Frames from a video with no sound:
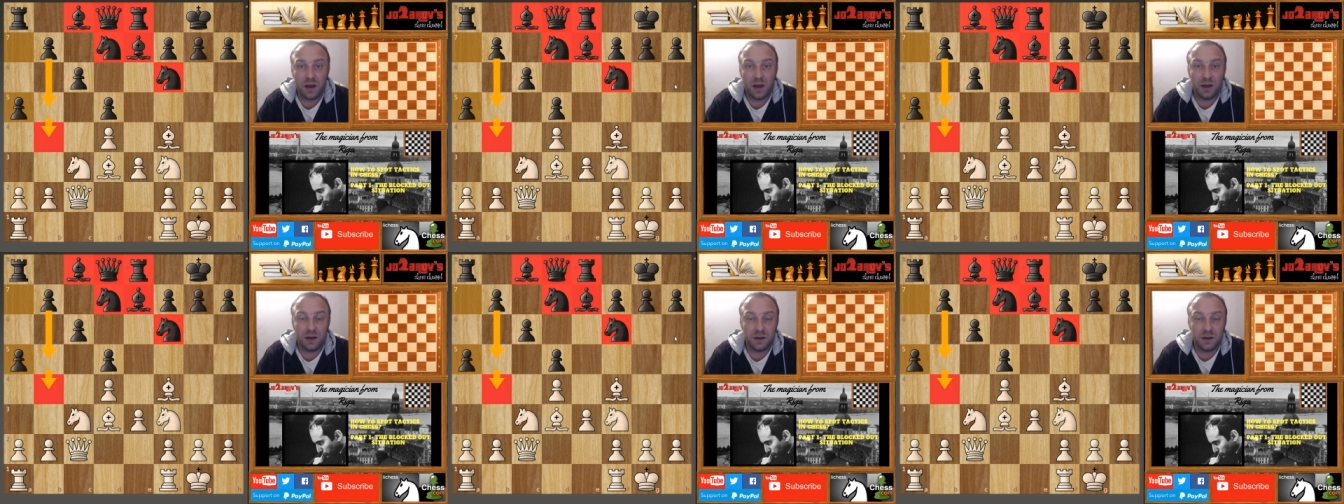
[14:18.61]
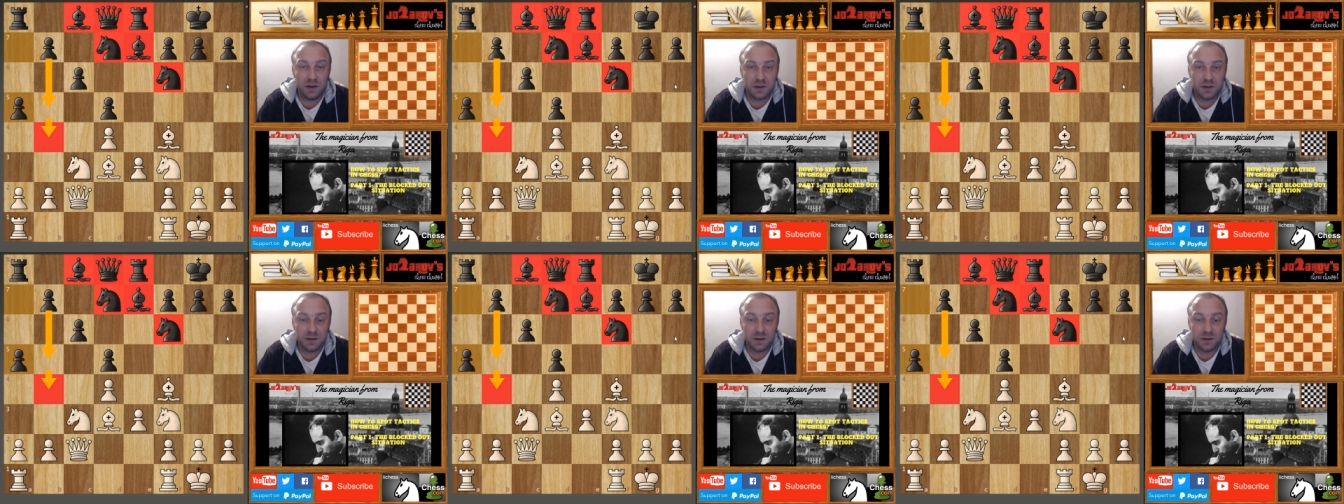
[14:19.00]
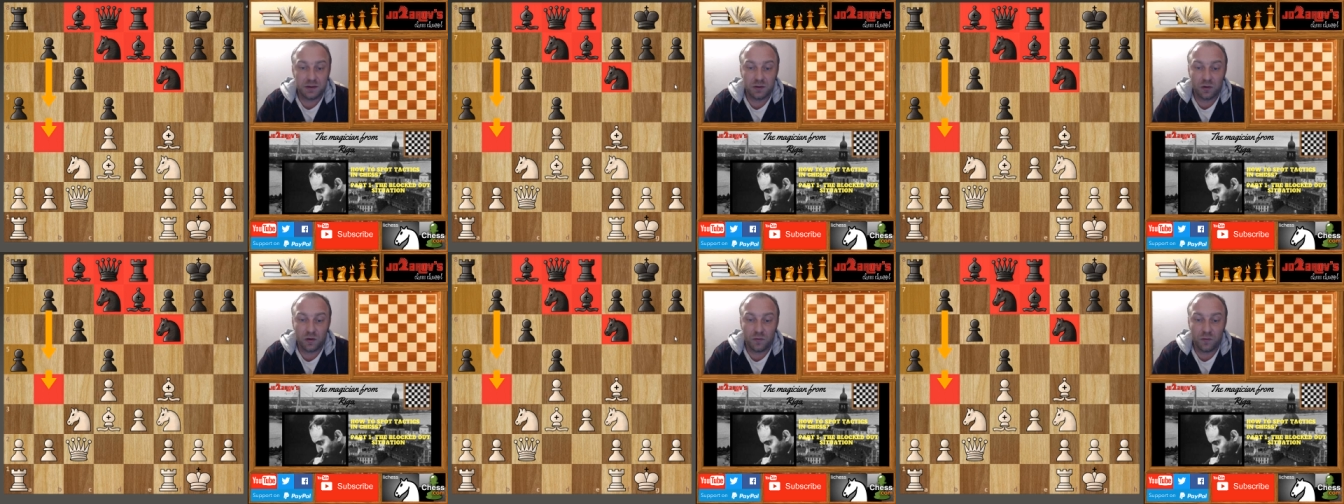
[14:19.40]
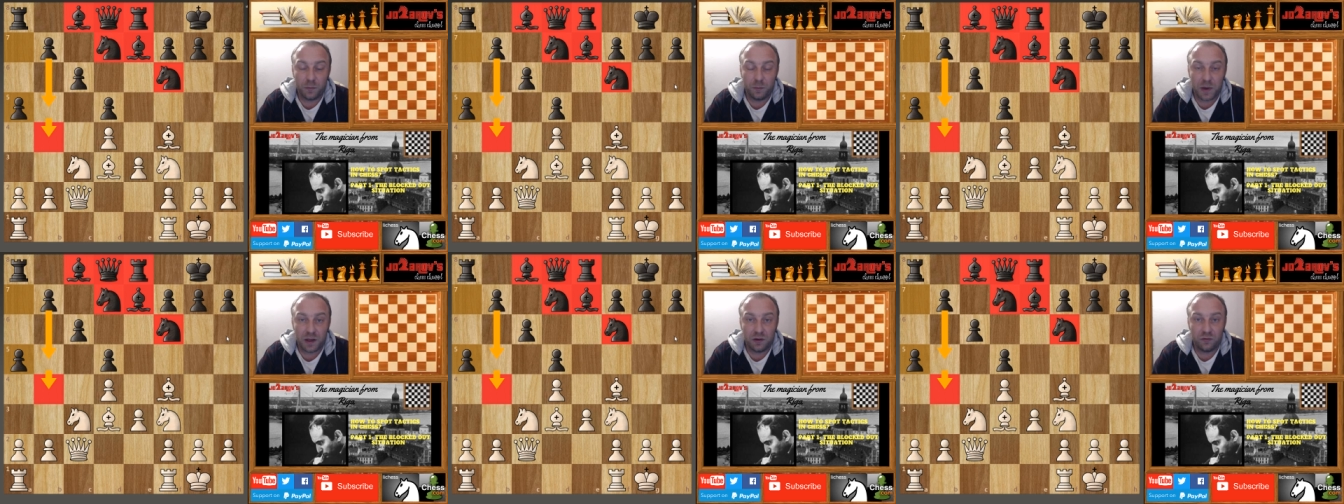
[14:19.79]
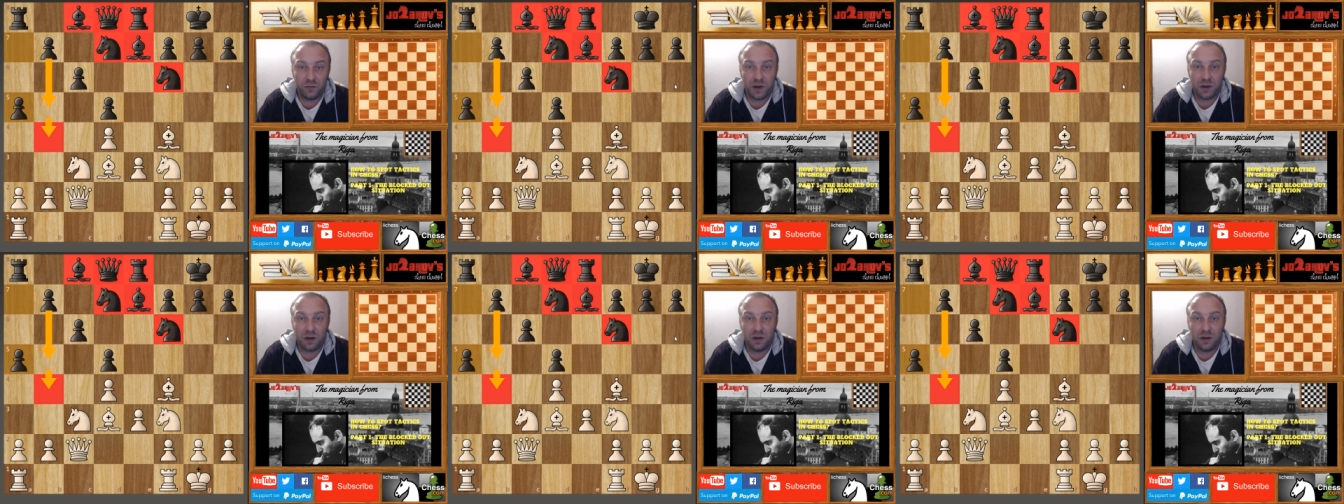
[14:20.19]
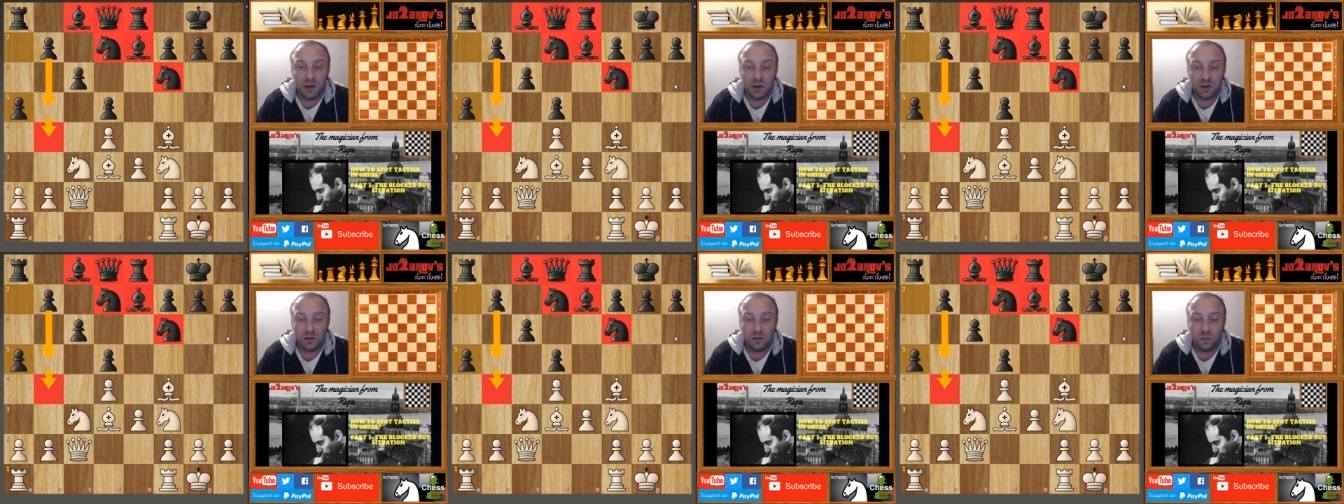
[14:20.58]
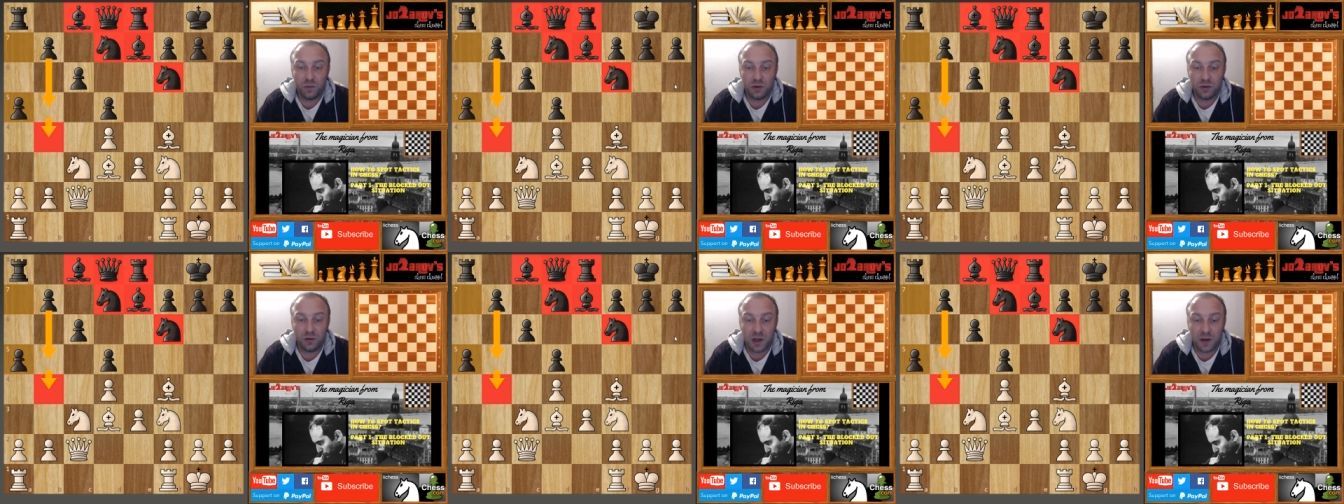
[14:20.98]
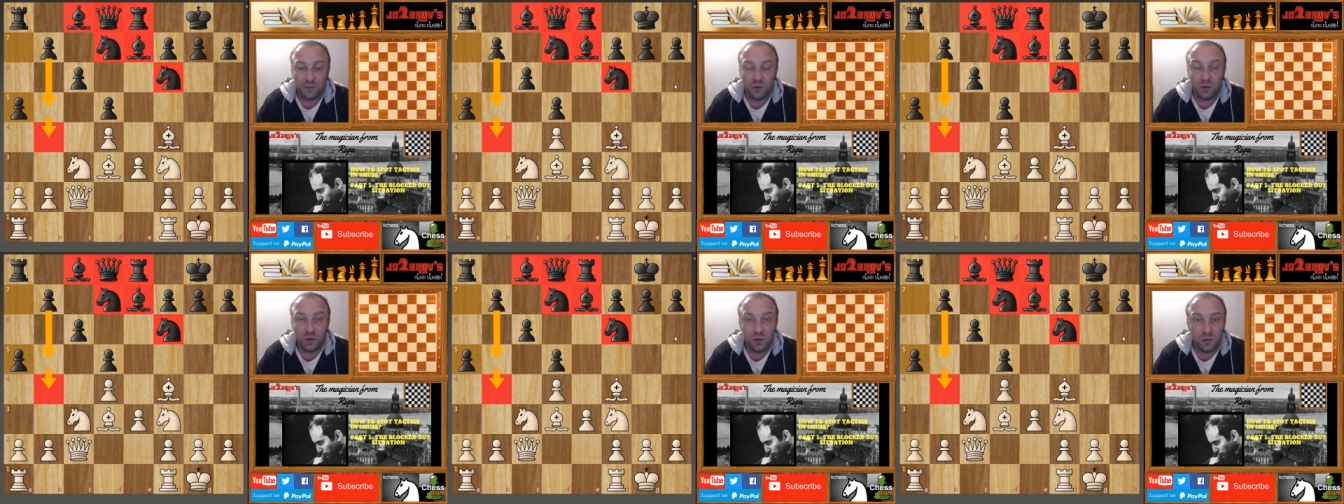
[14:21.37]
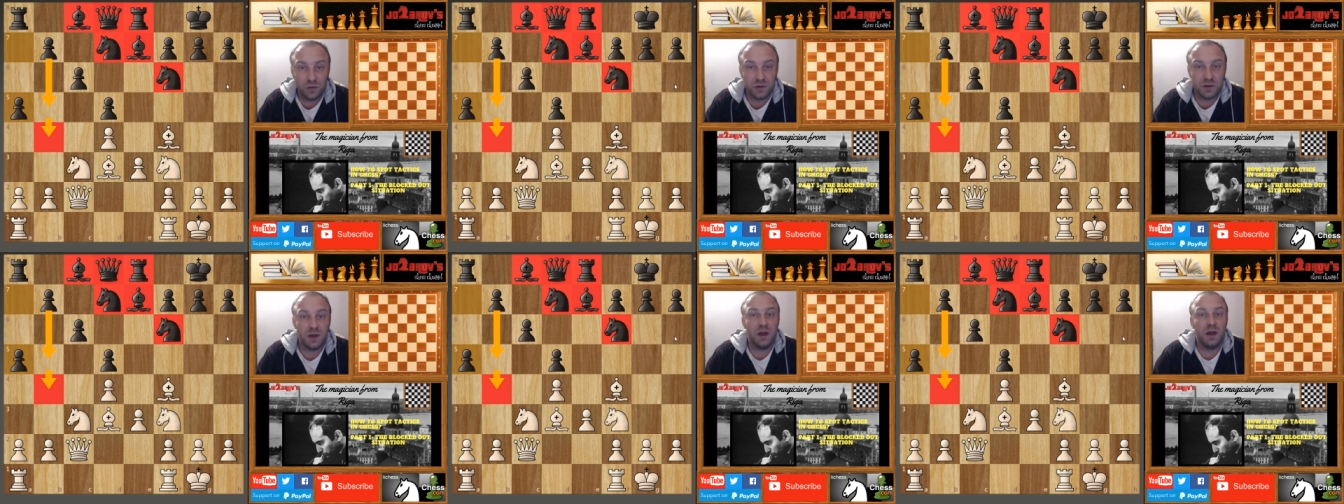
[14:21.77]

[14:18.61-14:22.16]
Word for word: and this is sort of a pattern recognition which you have to use